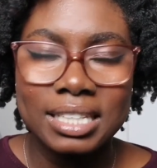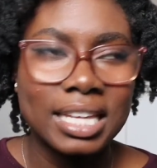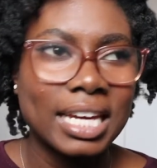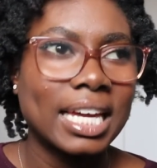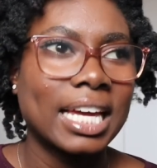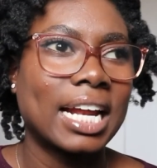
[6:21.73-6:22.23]

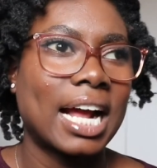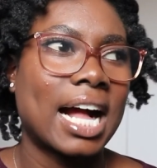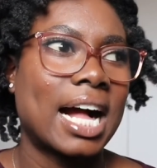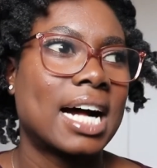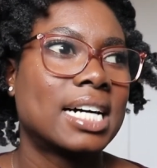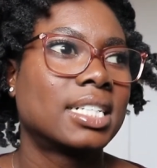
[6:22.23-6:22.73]
Like, it
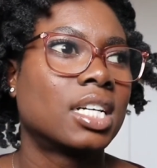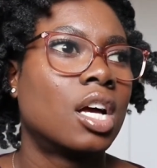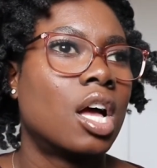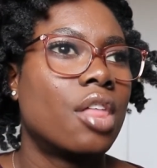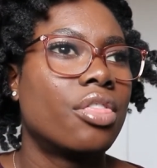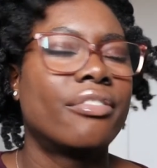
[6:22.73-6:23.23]
had
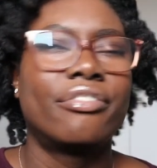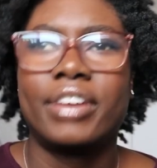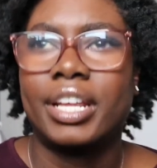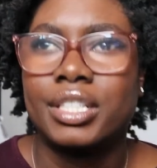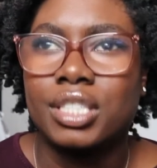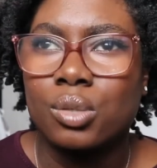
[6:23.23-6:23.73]
the
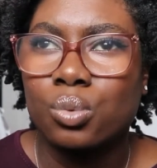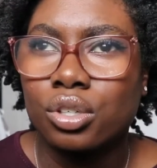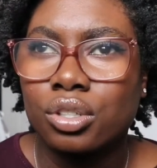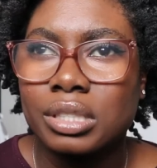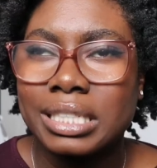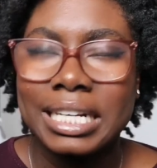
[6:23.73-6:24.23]
fantasy
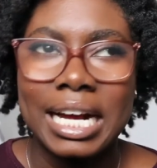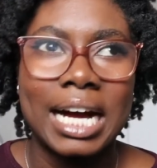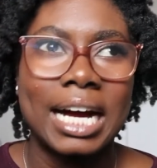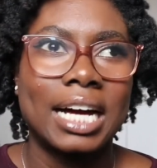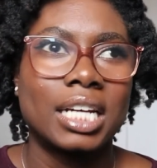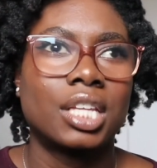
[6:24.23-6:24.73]
world, it
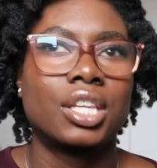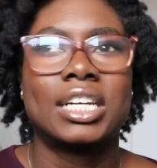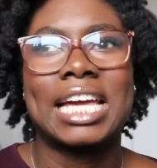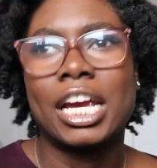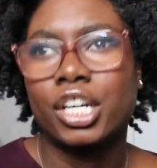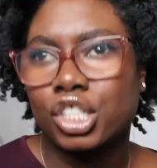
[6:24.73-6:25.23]
had the
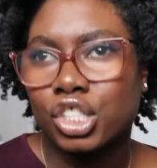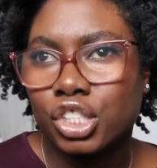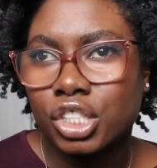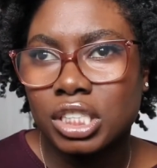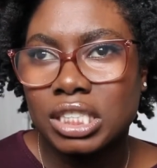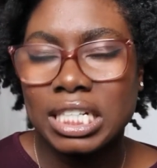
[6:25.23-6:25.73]

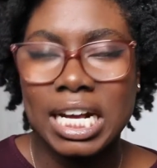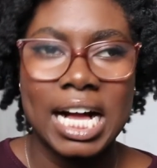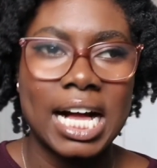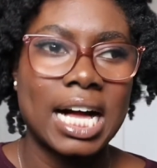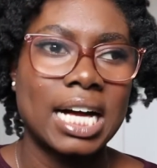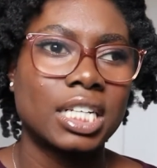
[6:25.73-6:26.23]
characters, it
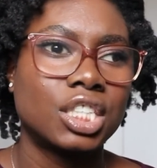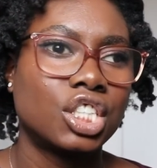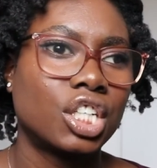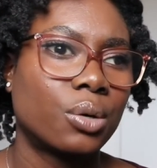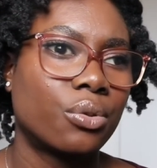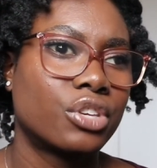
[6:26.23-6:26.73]
had, you
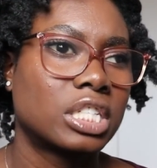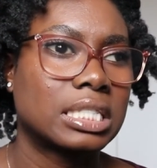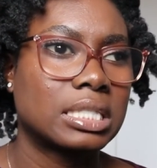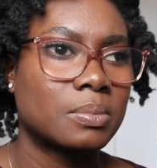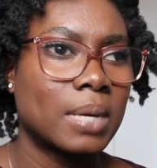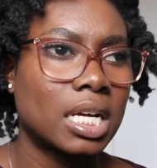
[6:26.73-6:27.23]
know, the
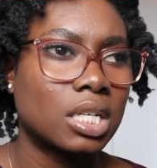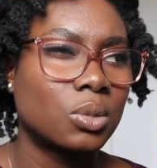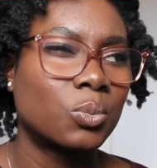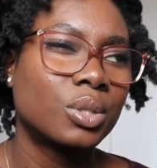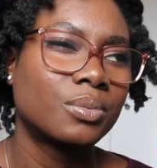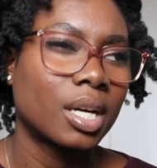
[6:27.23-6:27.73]
spell,
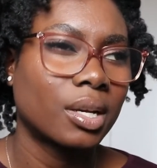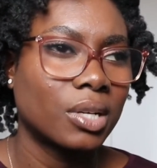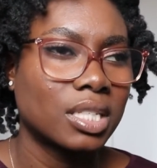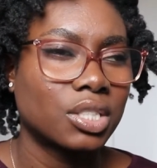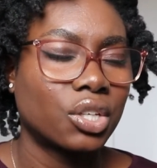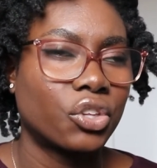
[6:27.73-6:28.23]
well, not
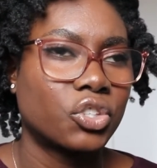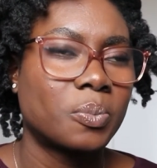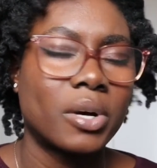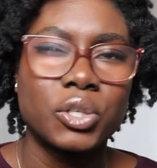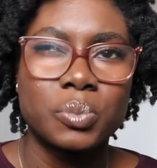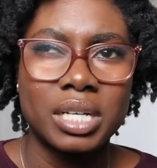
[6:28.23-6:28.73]
necessarily the
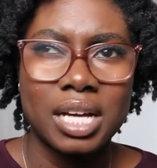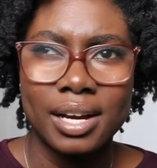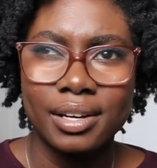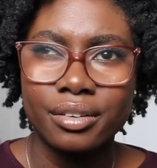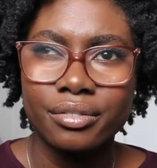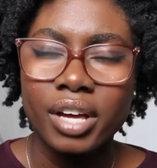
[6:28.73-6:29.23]
spells, but
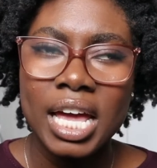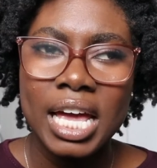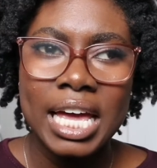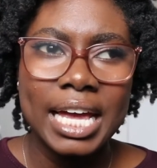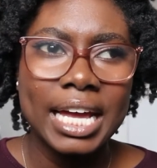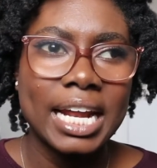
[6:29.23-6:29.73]
kind of,
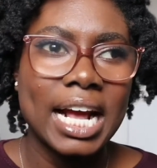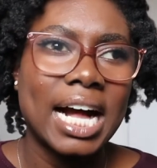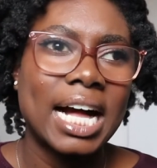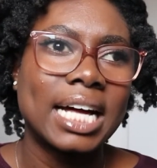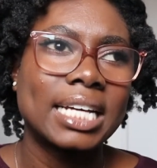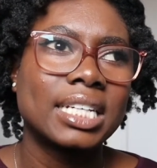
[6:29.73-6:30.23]
it
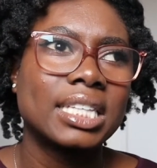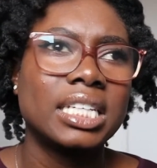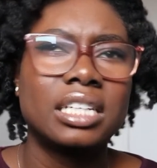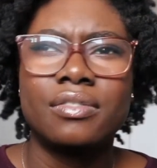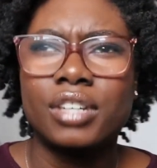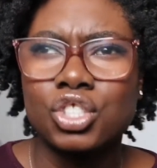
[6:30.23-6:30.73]
had the
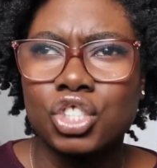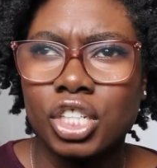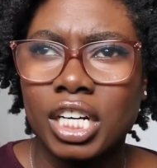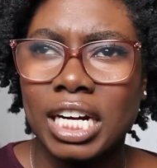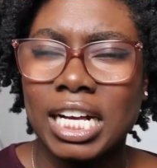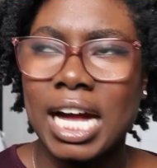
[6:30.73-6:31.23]

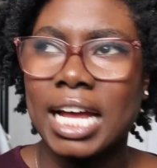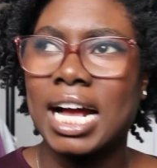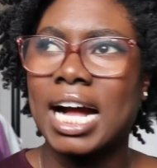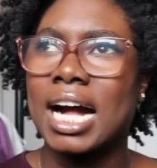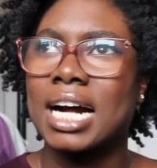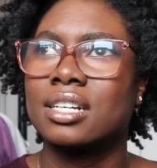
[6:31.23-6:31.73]
adventure, it kind of
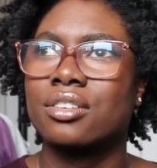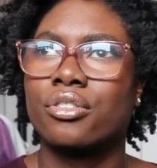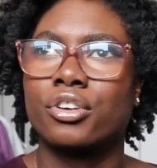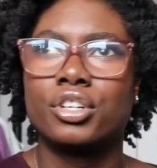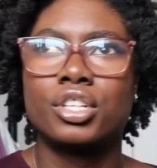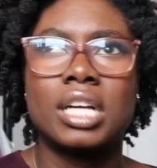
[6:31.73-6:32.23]
had
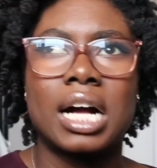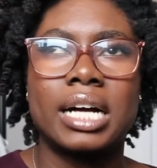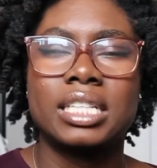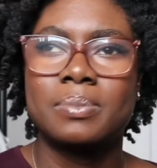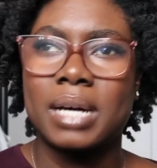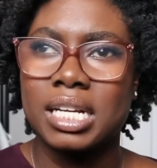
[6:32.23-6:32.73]
the good
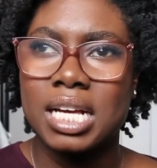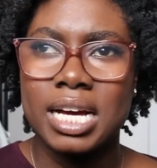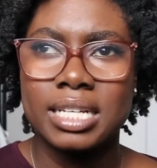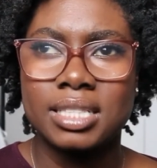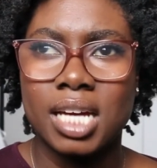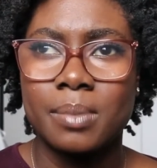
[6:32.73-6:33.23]
guys, bad
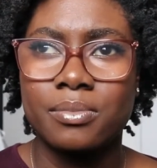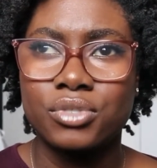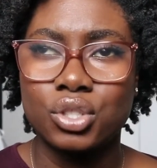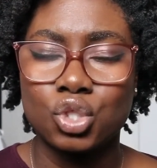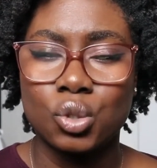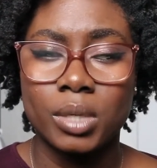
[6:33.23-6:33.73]
guys type
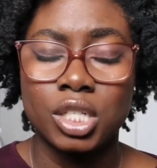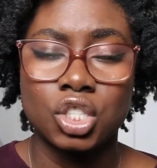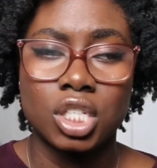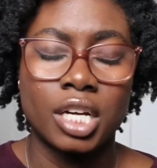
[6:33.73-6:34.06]
situation.